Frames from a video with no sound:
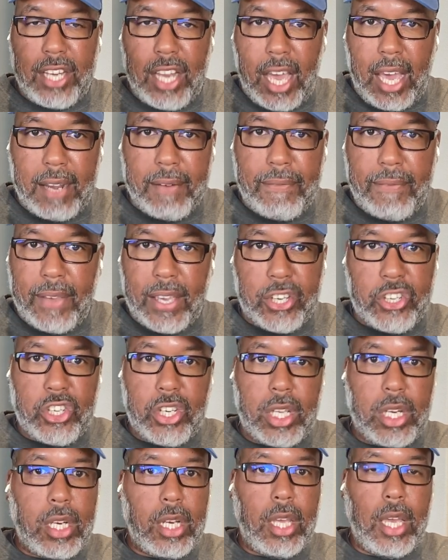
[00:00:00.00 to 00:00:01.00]

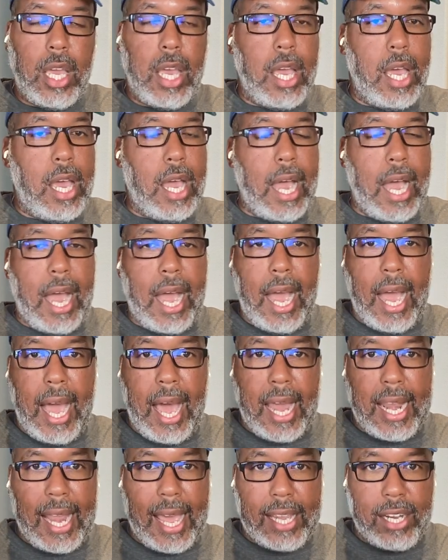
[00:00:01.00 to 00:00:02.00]
nonfiction.
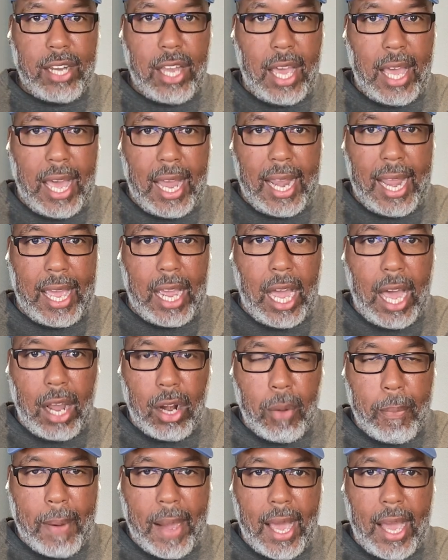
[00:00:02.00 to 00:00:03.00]
I like
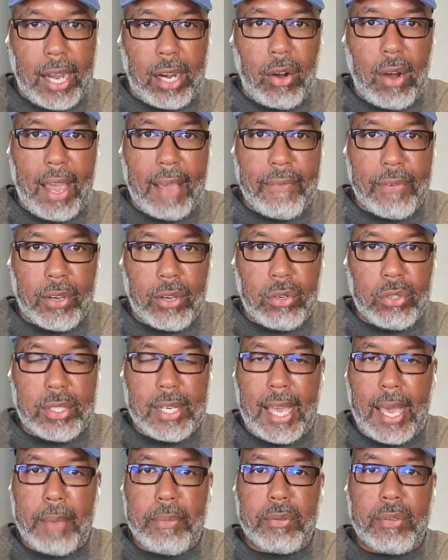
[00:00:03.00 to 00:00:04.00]
autobiographical
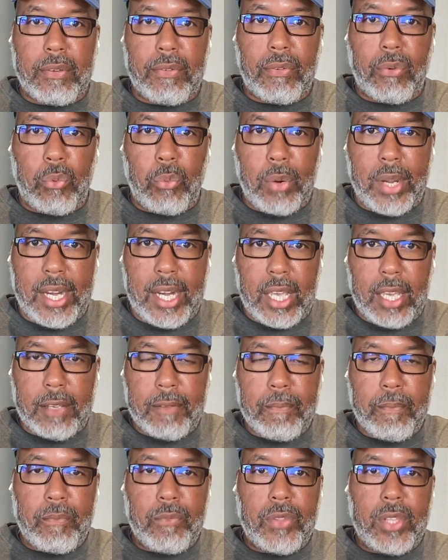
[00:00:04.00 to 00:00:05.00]
types of
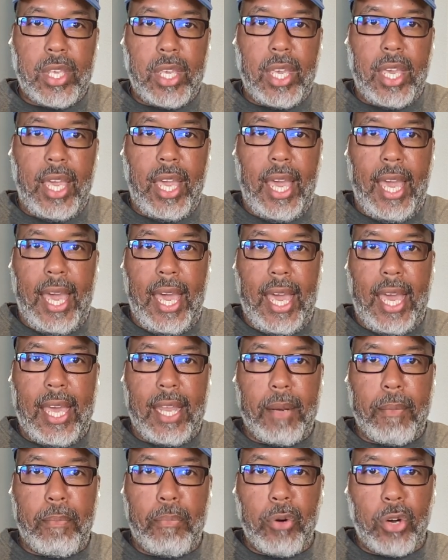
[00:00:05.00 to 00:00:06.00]
reading.
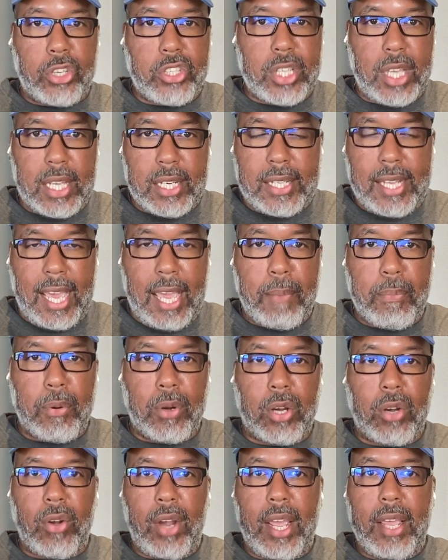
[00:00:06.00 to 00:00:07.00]
And books on tape
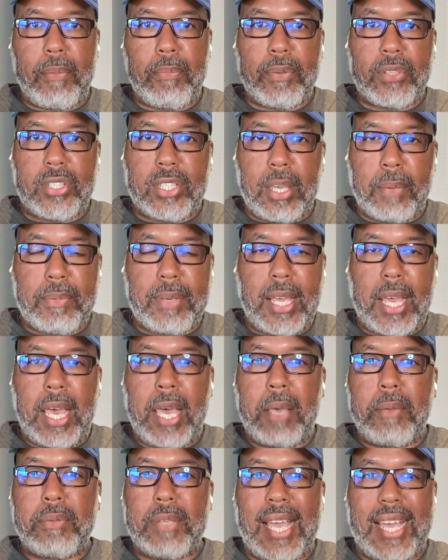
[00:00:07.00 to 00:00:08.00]
are great, but
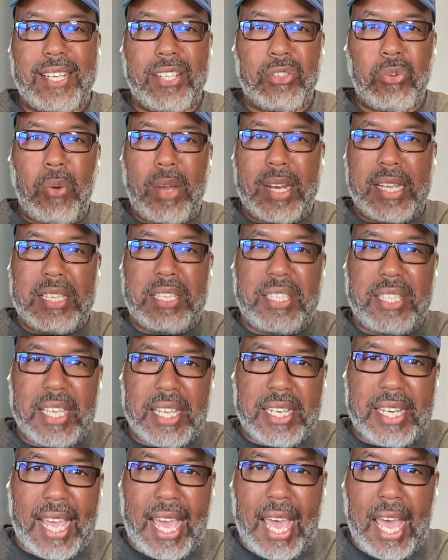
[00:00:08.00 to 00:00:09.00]
sometimes I just want to
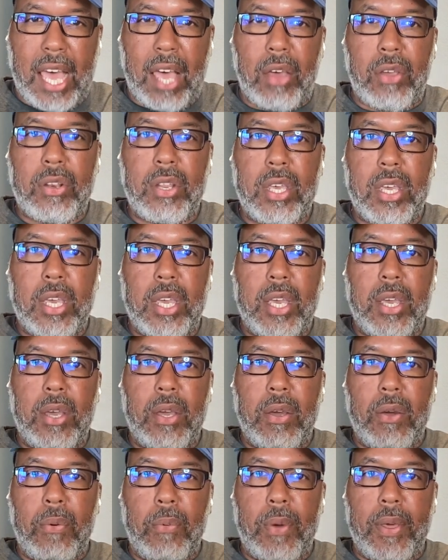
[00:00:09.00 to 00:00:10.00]
sit down
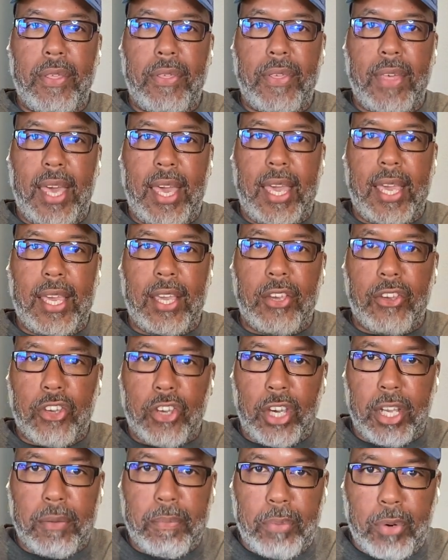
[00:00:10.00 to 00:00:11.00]
with a
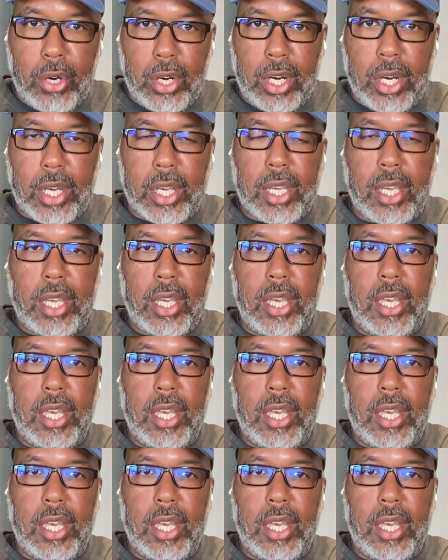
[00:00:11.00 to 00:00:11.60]
good book